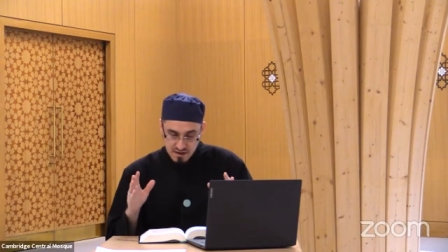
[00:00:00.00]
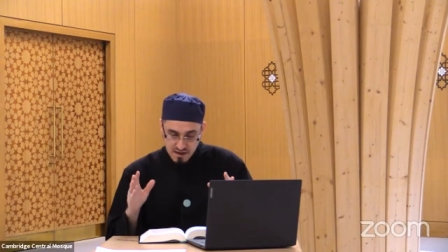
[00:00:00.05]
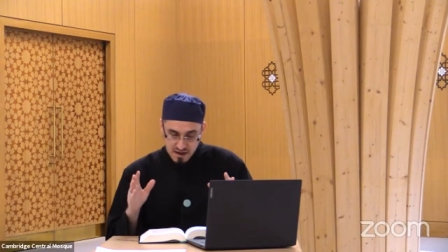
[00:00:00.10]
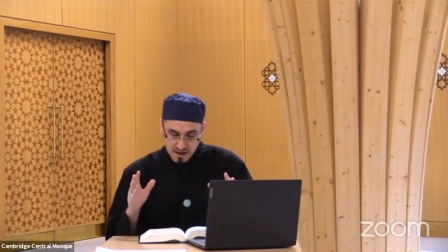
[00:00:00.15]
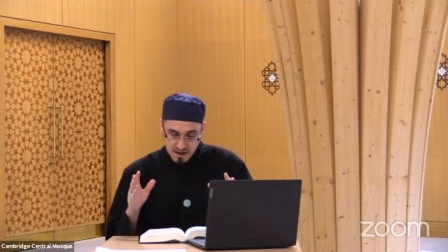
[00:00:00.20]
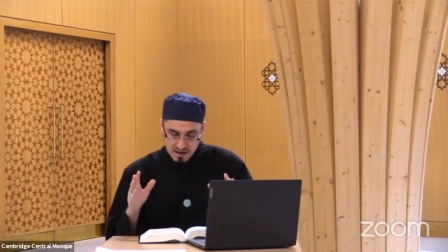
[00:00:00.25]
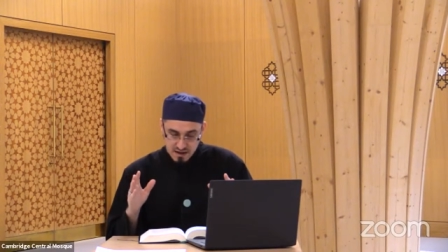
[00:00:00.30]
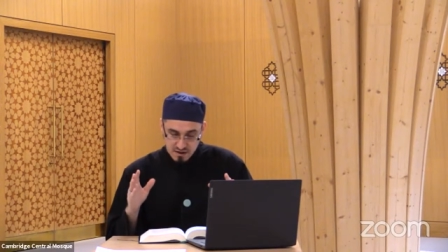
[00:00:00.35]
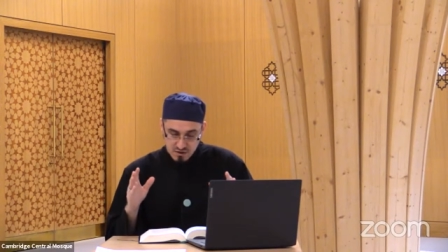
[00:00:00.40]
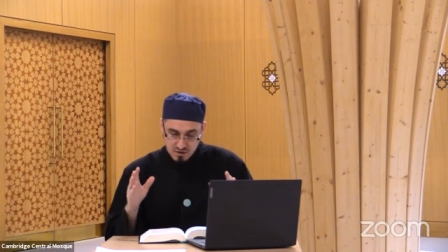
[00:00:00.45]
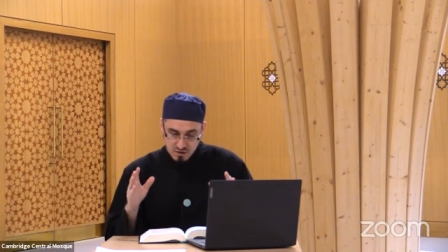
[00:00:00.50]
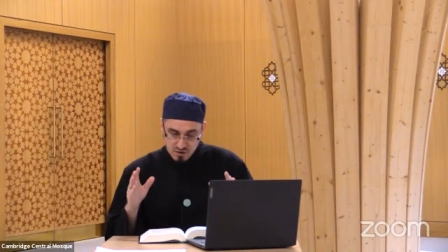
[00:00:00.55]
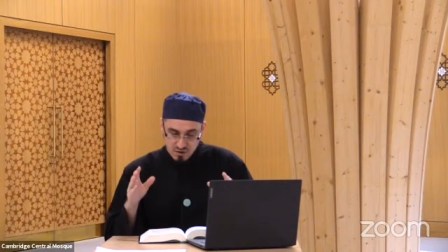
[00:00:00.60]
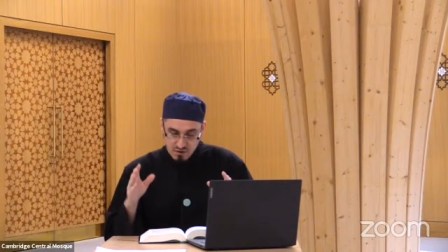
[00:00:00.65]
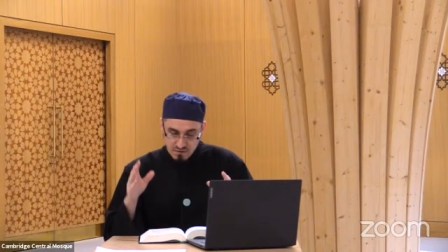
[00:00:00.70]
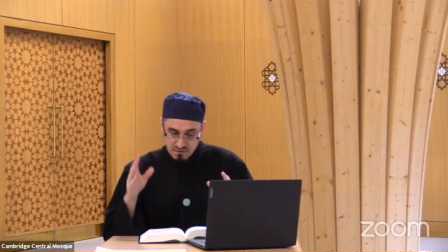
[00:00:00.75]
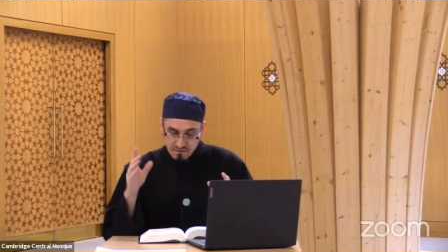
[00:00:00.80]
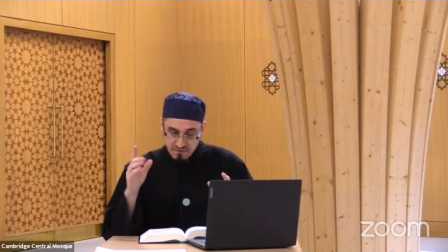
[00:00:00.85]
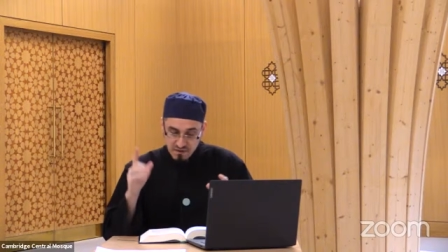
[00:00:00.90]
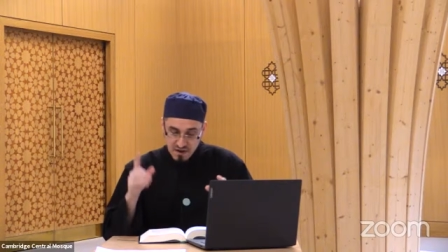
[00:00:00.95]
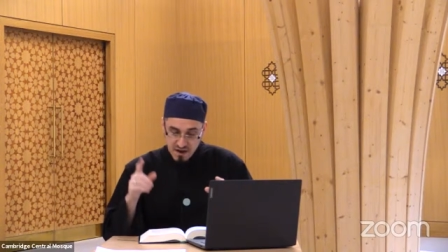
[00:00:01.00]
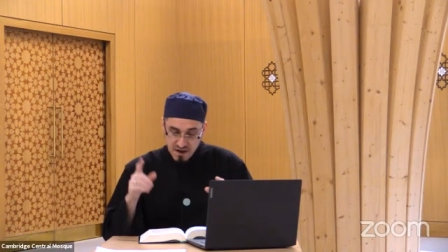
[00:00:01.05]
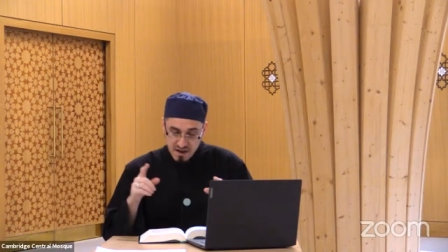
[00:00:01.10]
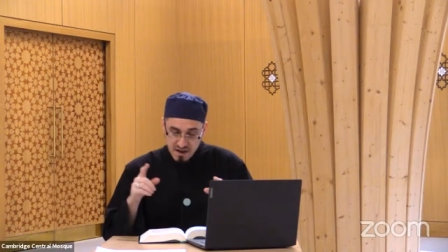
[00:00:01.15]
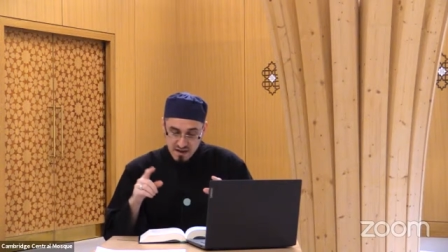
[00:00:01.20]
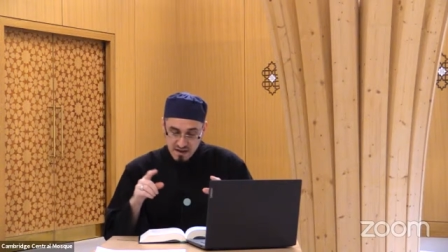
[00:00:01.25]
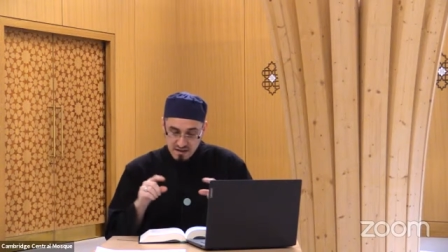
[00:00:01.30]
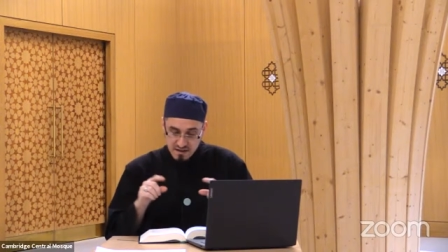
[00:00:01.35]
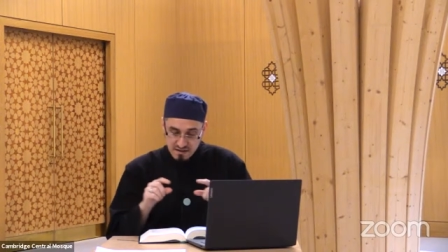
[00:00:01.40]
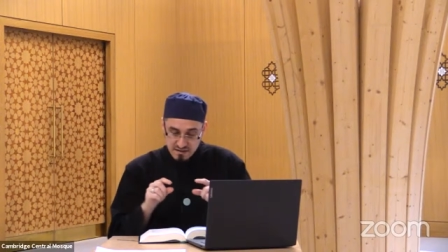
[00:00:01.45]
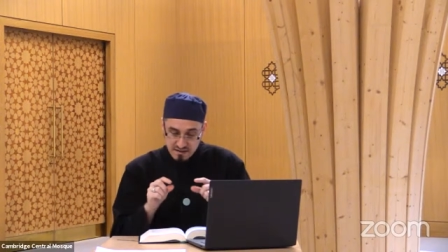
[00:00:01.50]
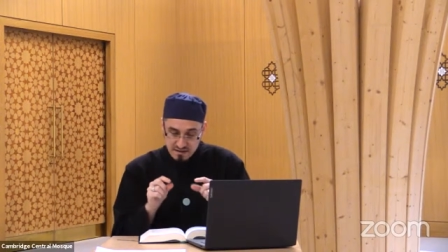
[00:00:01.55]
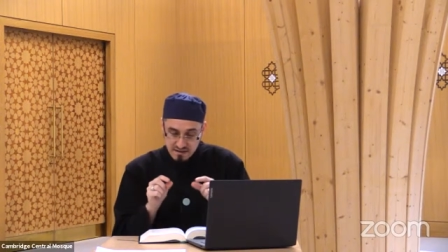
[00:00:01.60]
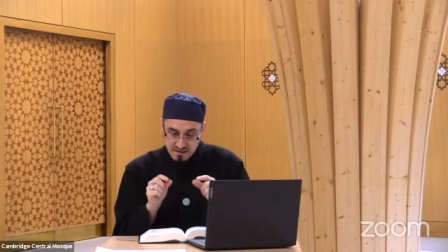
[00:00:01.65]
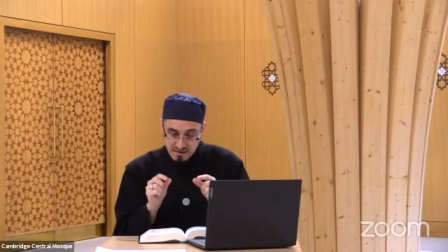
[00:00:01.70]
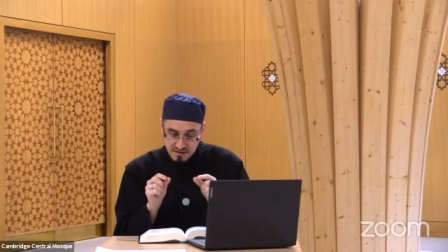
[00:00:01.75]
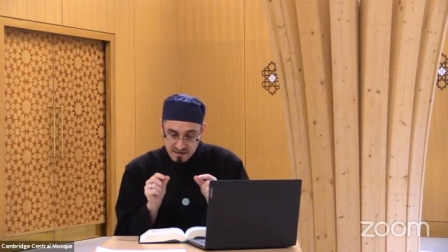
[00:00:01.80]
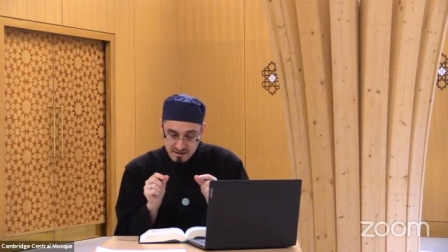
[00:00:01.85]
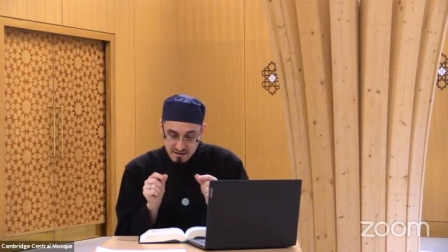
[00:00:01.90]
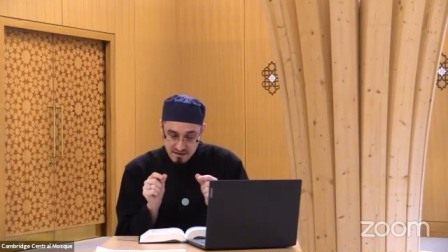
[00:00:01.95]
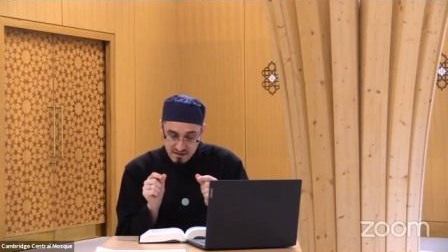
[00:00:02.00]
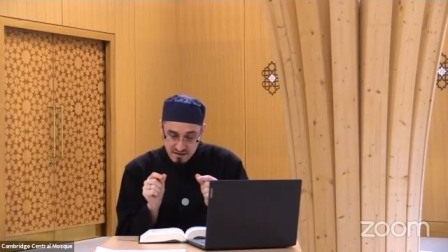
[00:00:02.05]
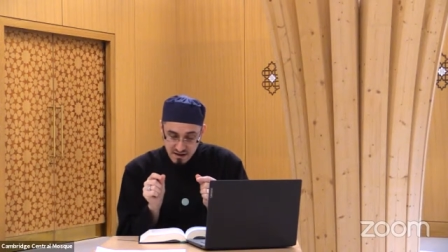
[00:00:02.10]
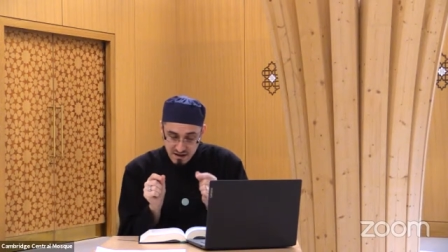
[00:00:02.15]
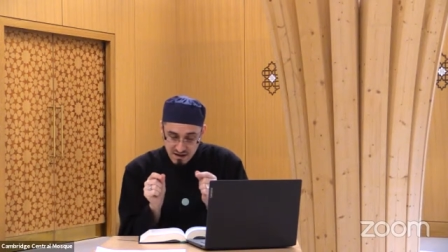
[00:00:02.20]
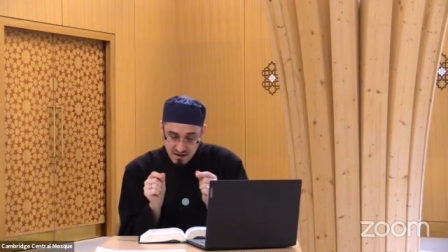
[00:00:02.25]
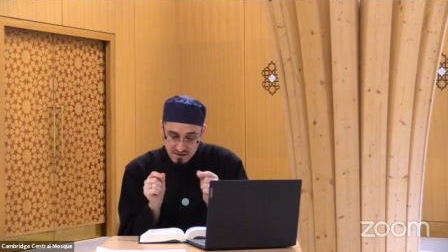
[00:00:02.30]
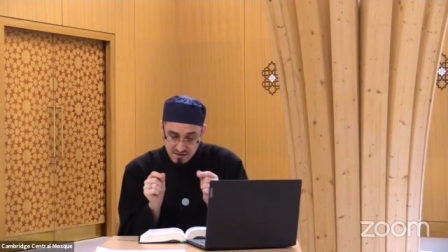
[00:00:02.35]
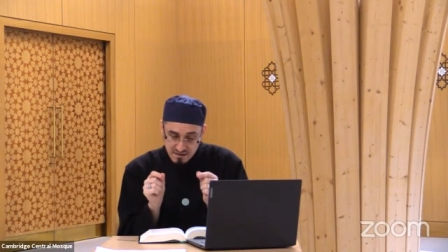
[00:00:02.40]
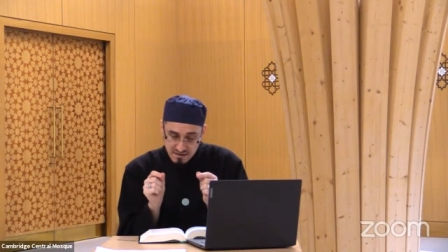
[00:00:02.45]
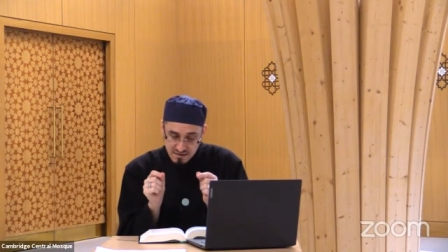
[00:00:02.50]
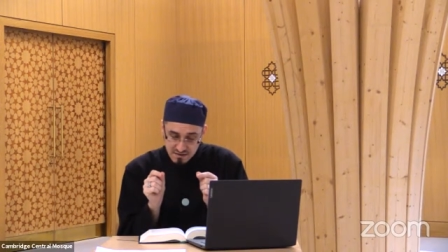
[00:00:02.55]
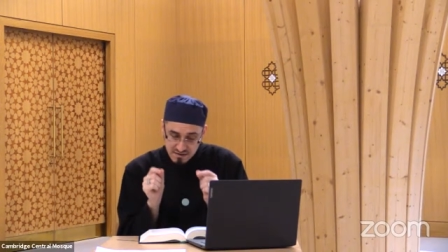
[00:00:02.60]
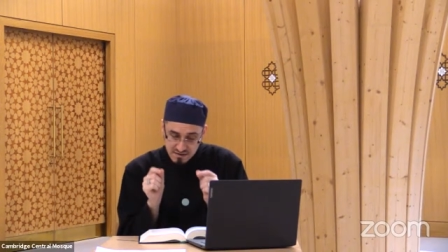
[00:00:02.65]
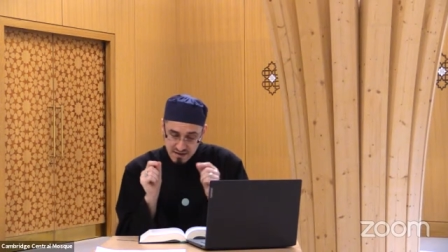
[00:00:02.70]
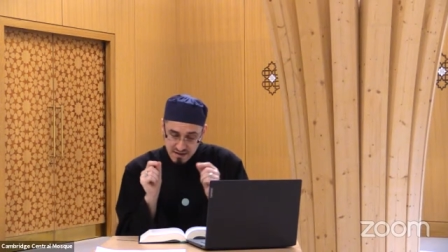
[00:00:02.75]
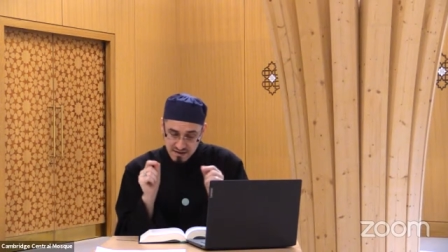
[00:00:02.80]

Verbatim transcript: yeah, though fire scarce